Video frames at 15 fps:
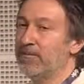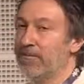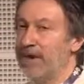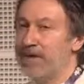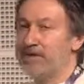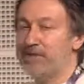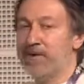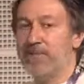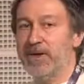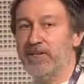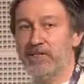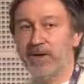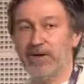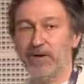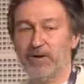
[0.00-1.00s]
plasma
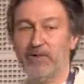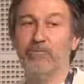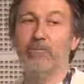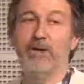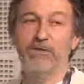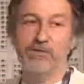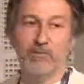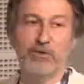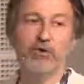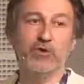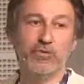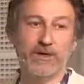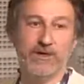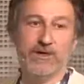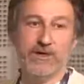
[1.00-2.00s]
membrane of
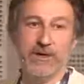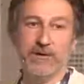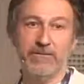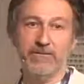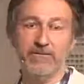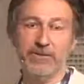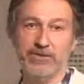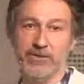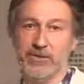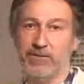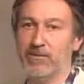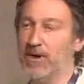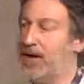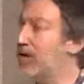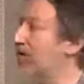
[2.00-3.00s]
plasmodium itself. So
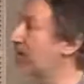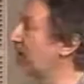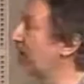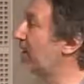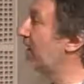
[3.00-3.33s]
somehow